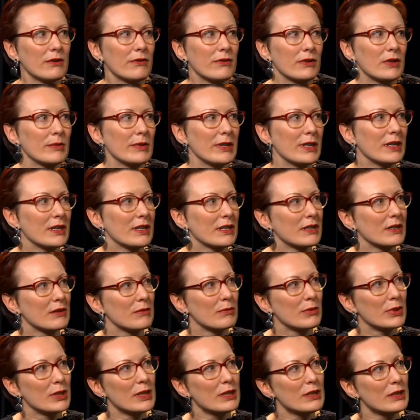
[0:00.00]
from a
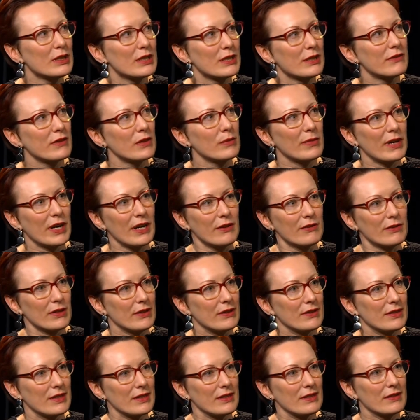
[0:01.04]
completely different
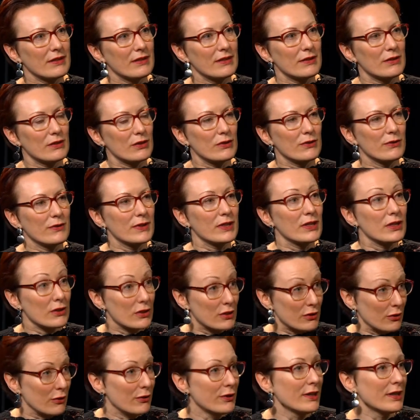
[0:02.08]
background and sort of the
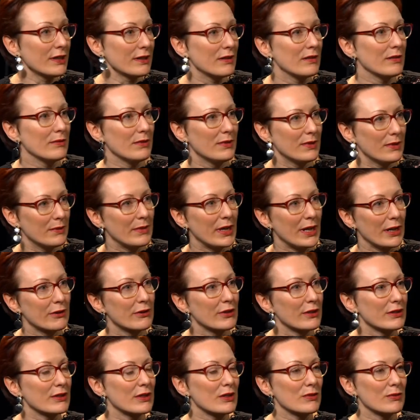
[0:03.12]
historical
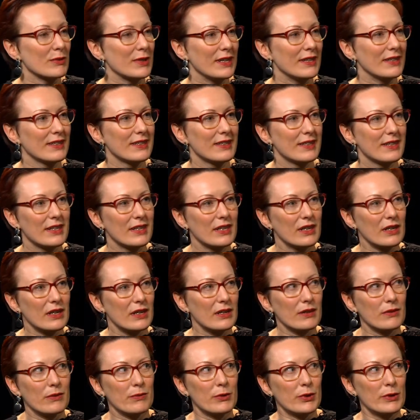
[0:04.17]
background as well.
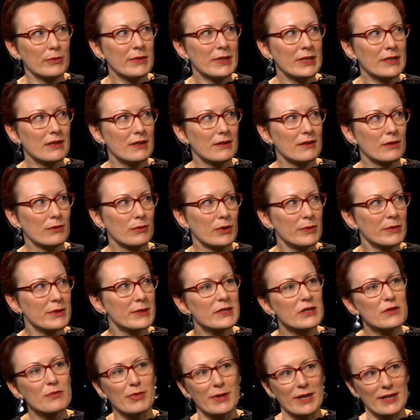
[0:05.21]

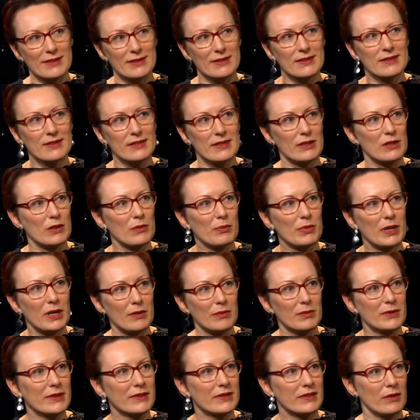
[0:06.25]
Women's presence in the
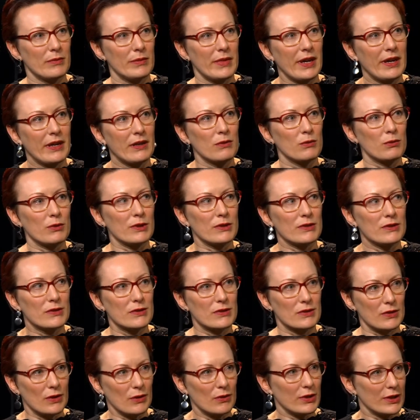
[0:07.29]
public domain was
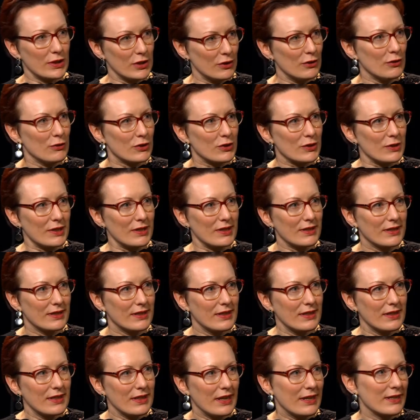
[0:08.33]
so unusual,
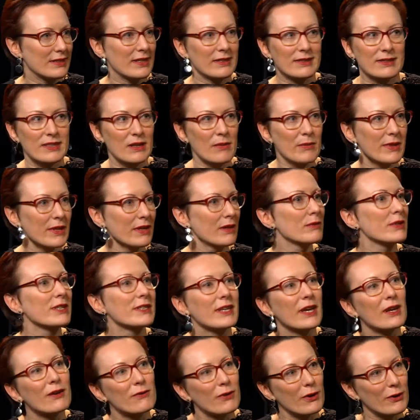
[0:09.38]
and that's something we
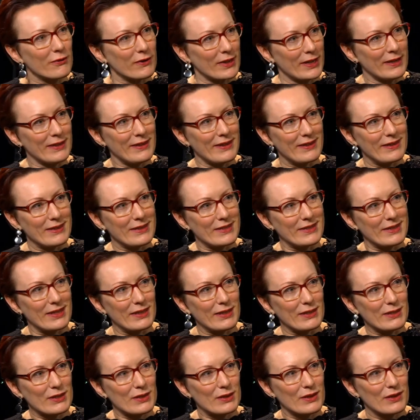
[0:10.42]
take for granted these
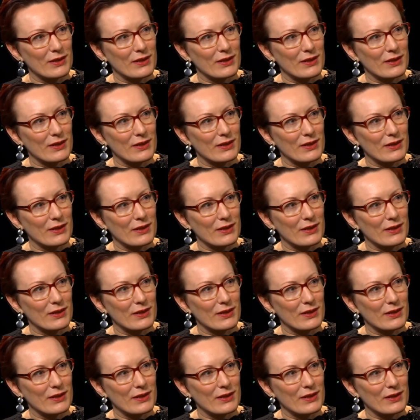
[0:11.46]
days.